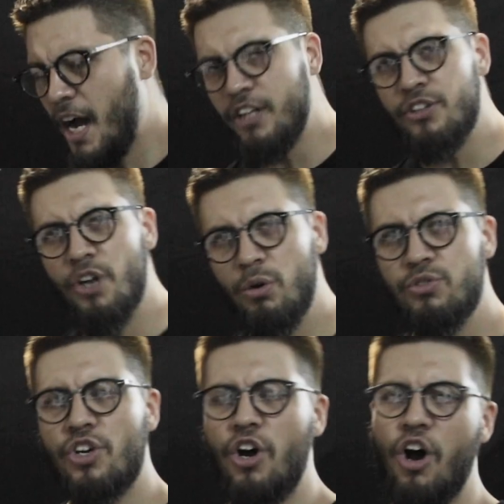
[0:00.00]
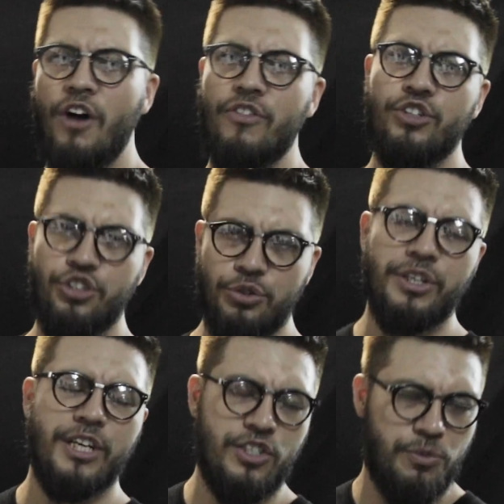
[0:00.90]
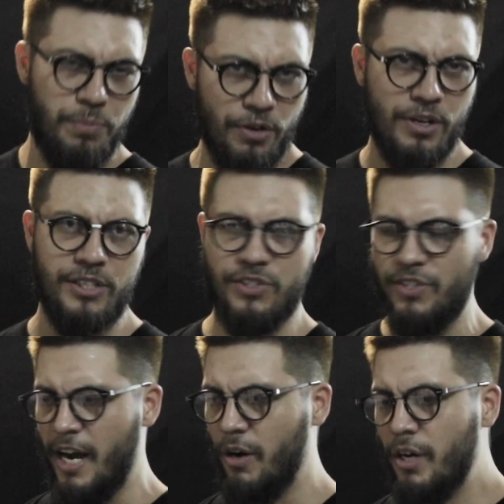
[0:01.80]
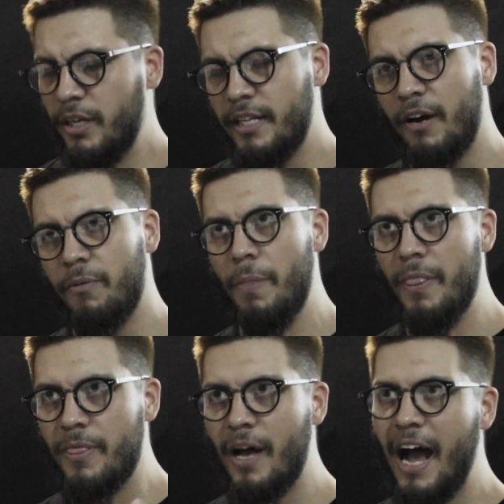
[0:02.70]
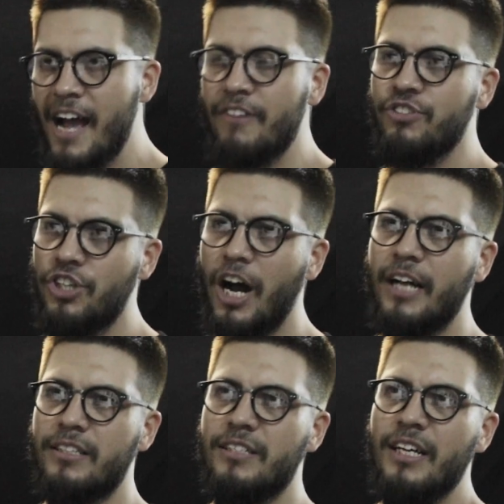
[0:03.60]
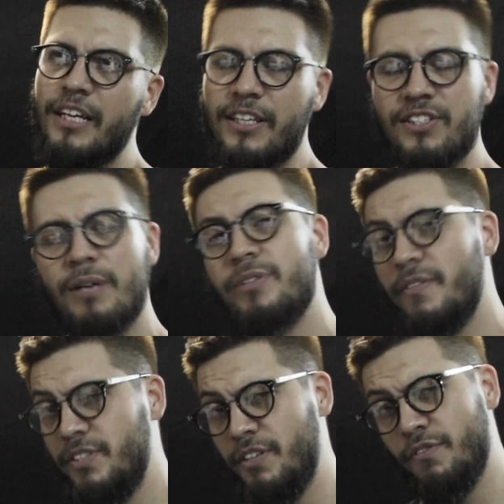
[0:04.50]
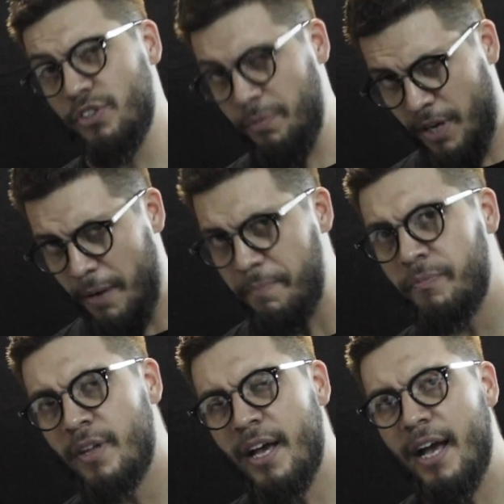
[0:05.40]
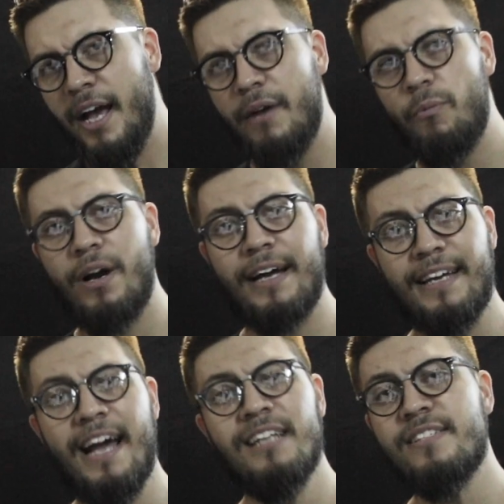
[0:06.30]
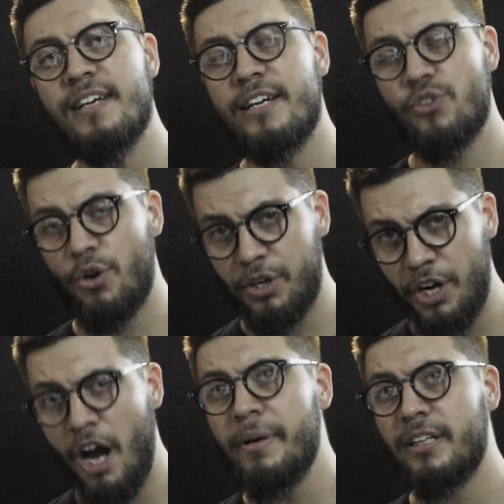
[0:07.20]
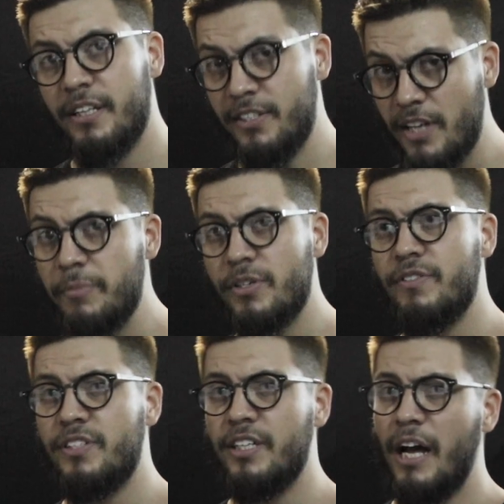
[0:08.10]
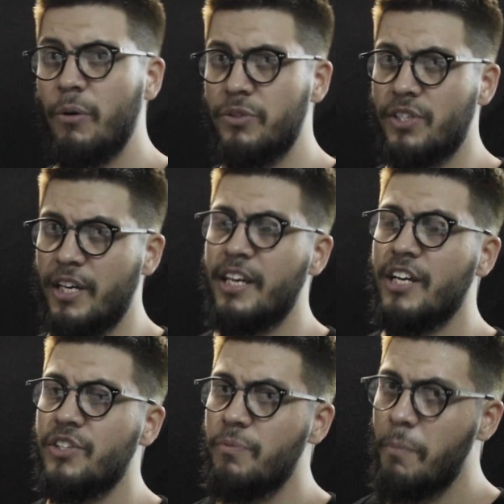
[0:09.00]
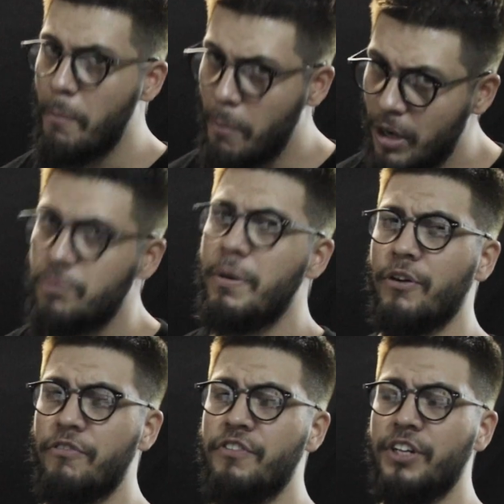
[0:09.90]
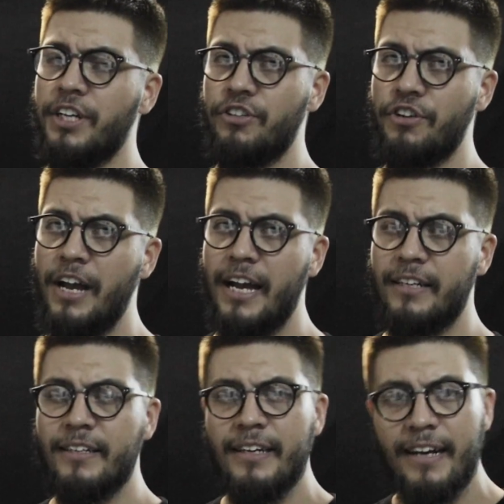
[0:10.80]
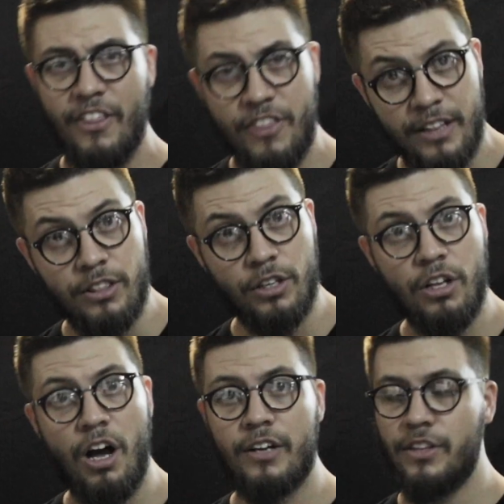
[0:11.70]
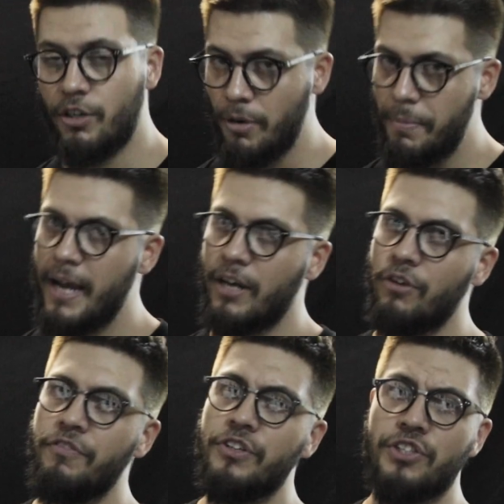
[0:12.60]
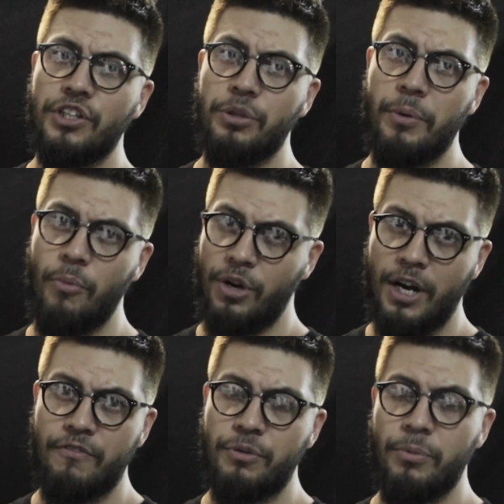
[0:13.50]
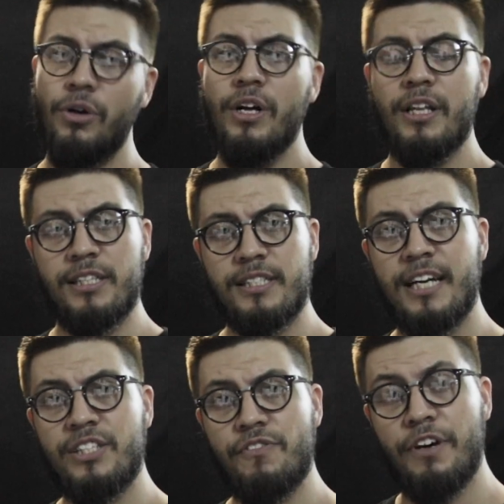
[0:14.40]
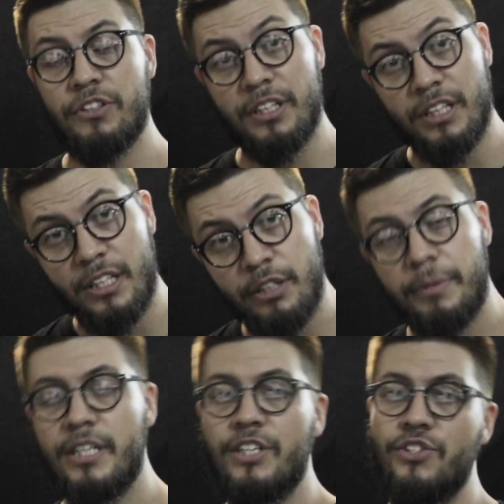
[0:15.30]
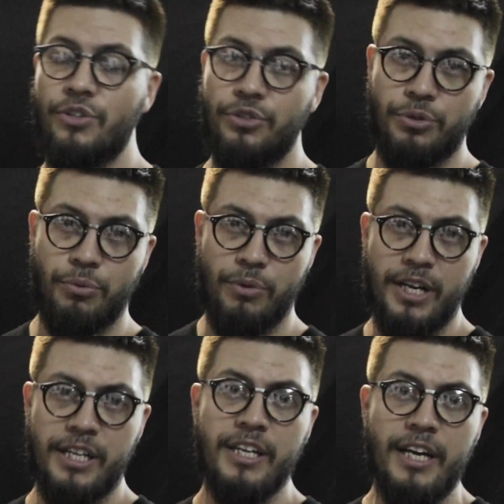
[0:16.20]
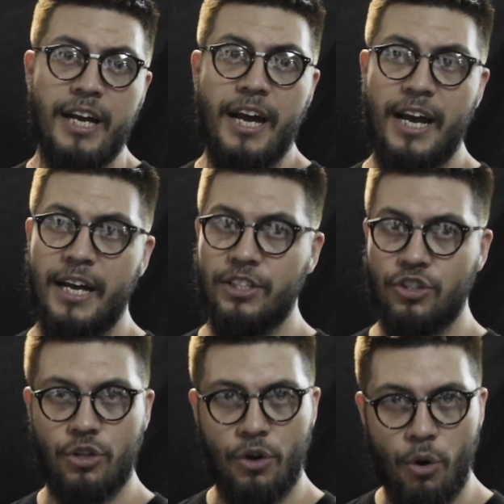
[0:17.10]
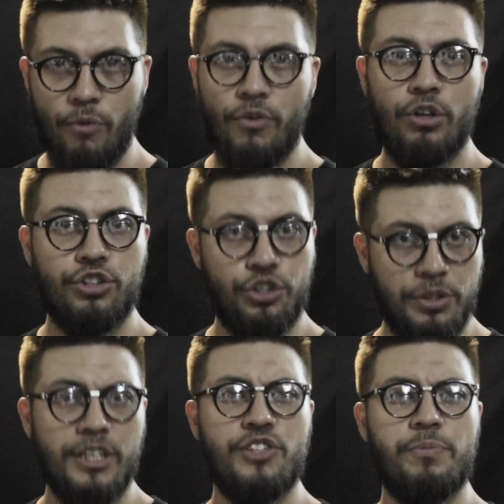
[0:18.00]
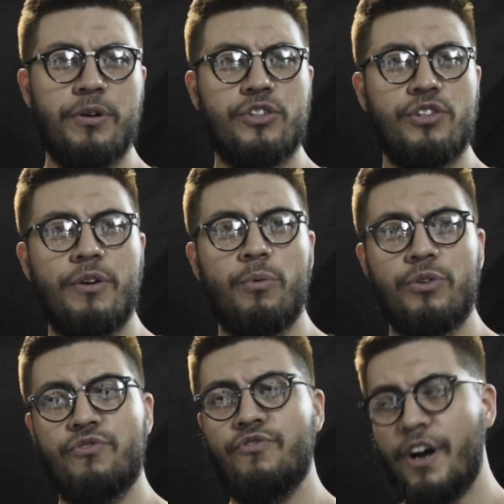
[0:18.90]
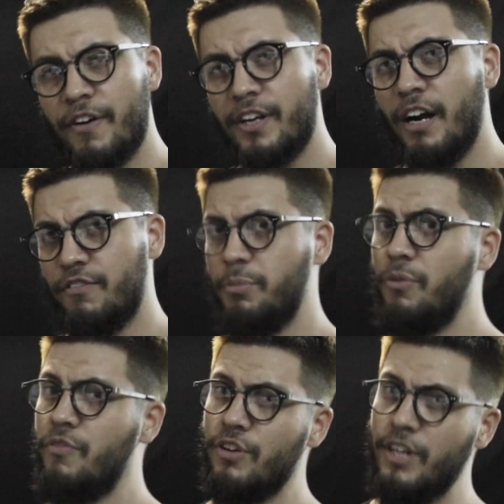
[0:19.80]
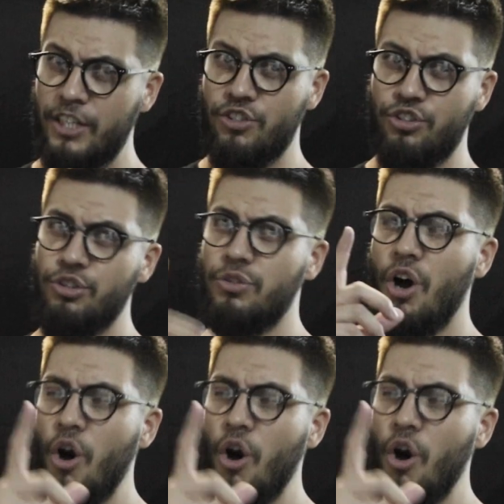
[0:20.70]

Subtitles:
A note on the shooting experience now. Now, I have shot this M17 for some time. And what I can say is ergonomically, this M17 I would say is much better feeling in your hand than the Glock. The grip angle feels a little bit more comfortable. The sights felt a little bit easier to read. And the overall shooting experience of it was very comfortable and very nice to shoot.